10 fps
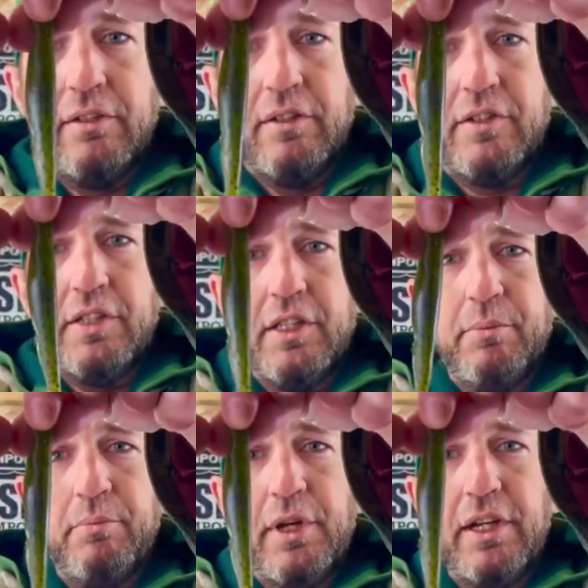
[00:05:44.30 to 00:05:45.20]
You see the
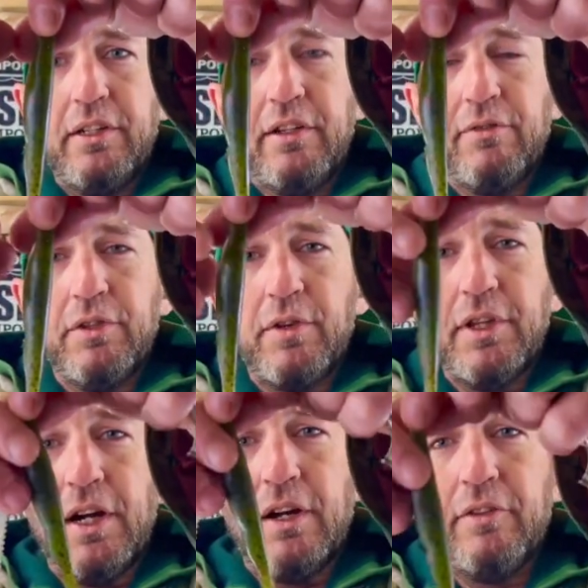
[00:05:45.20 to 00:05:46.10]
big difference
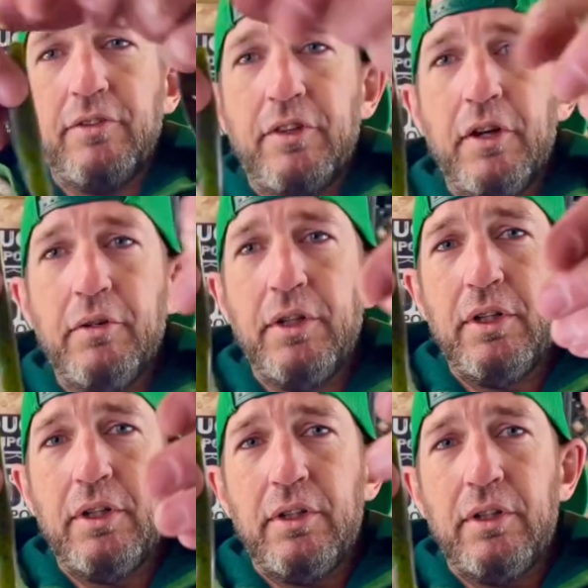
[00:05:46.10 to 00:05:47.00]
right there. So
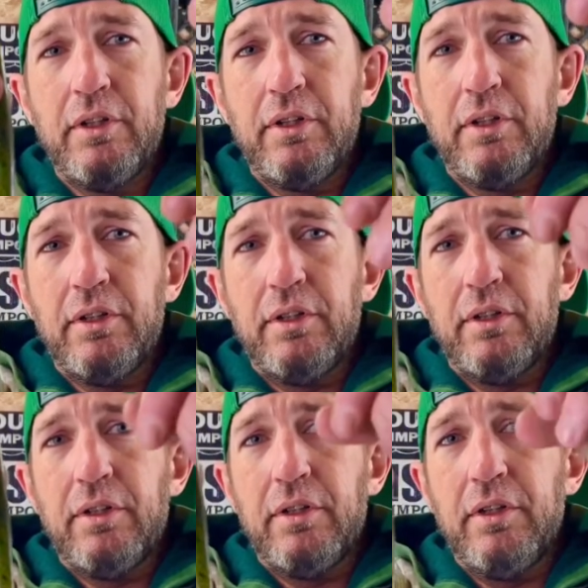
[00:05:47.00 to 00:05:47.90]

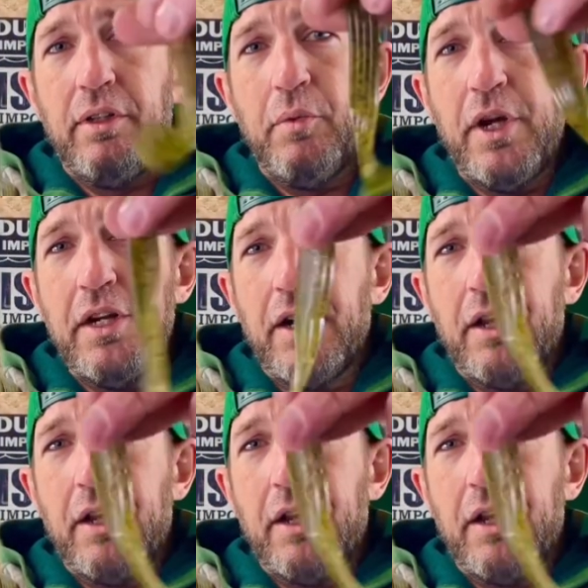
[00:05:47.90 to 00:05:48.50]
the way you're going to